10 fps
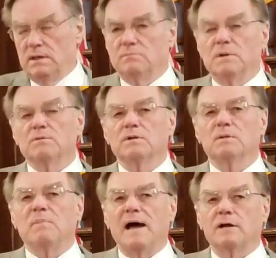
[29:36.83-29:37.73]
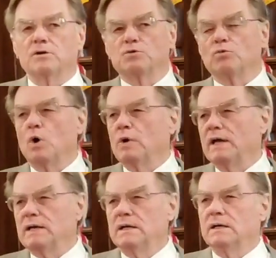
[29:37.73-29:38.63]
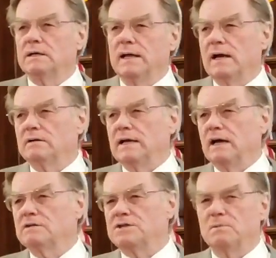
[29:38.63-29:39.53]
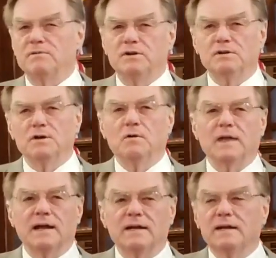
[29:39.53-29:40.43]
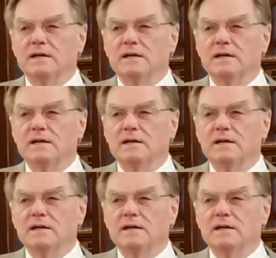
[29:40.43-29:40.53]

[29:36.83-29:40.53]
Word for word: Remember when the bikers rode in downtown? Some of you know that.